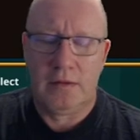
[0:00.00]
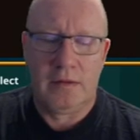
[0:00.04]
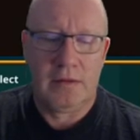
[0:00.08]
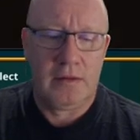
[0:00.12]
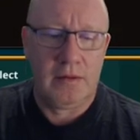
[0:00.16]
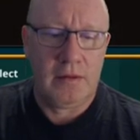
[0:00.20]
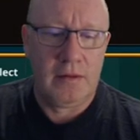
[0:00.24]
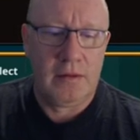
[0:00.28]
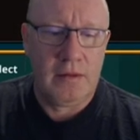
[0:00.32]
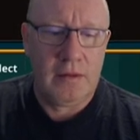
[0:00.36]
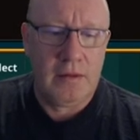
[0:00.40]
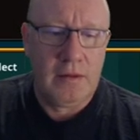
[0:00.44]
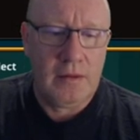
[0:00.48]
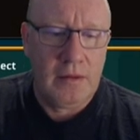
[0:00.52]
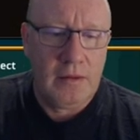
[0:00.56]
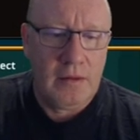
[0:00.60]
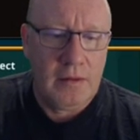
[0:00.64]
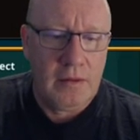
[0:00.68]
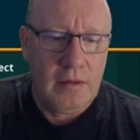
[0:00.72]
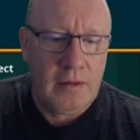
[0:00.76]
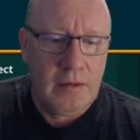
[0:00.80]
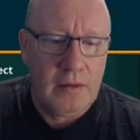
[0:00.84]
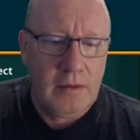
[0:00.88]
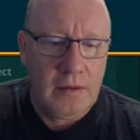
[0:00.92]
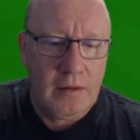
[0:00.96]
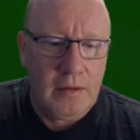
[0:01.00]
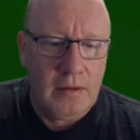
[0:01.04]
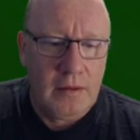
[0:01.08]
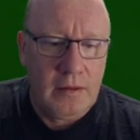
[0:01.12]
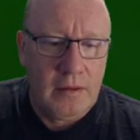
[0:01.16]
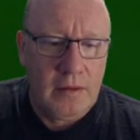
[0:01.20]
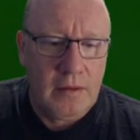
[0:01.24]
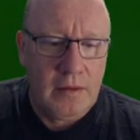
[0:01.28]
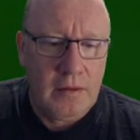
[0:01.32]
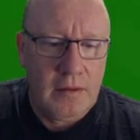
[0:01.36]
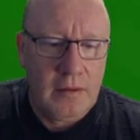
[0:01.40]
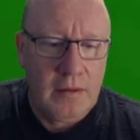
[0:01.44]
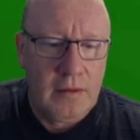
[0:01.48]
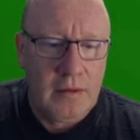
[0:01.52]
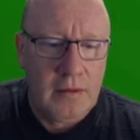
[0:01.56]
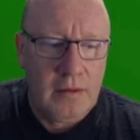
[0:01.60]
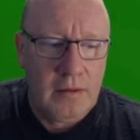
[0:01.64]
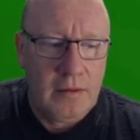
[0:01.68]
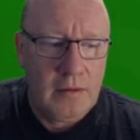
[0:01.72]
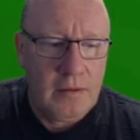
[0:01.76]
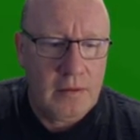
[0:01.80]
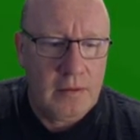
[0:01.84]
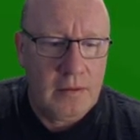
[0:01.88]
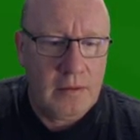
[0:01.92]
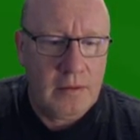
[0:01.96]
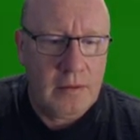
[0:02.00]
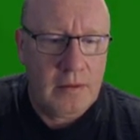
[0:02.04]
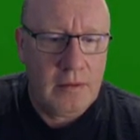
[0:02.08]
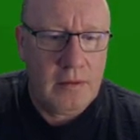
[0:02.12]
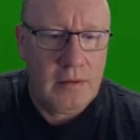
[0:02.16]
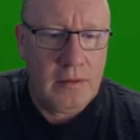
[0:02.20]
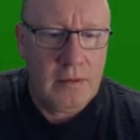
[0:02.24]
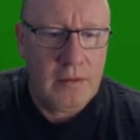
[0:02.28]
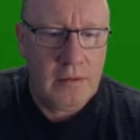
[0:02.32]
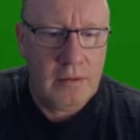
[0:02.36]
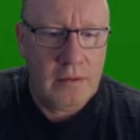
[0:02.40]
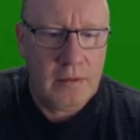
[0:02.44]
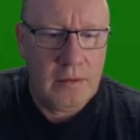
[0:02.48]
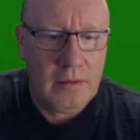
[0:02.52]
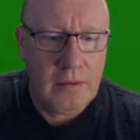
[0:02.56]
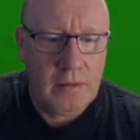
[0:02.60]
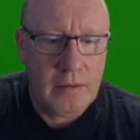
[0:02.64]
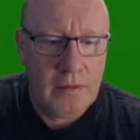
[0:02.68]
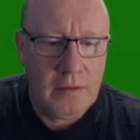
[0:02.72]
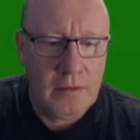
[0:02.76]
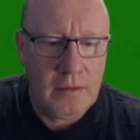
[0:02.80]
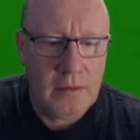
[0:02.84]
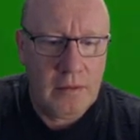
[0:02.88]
(silence)